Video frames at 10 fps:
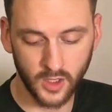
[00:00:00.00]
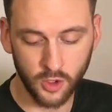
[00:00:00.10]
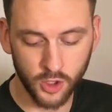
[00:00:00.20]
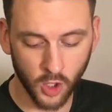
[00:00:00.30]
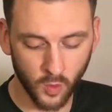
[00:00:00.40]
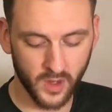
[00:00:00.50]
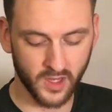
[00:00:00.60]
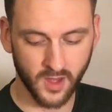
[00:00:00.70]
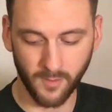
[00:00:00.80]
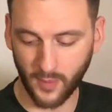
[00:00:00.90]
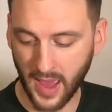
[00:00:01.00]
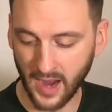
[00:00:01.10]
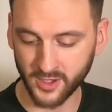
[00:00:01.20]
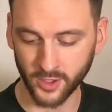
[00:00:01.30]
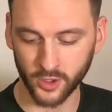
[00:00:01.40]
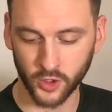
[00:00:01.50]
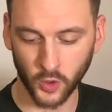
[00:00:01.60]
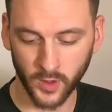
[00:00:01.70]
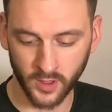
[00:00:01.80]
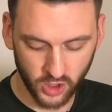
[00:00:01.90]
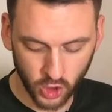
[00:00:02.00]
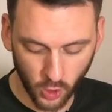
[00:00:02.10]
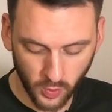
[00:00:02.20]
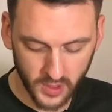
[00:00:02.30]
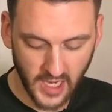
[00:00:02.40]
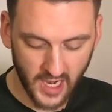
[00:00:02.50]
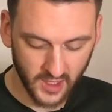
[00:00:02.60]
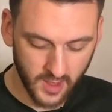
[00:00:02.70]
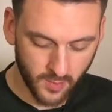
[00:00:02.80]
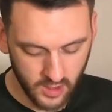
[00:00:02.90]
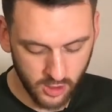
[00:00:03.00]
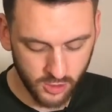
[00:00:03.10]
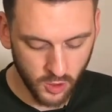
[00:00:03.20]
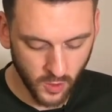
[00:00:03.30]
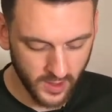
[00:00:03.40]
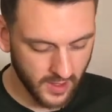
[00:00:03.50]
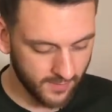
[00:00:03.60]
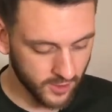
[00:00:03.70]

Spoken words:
You don't want to compact your soil super tightly, but you do want to give your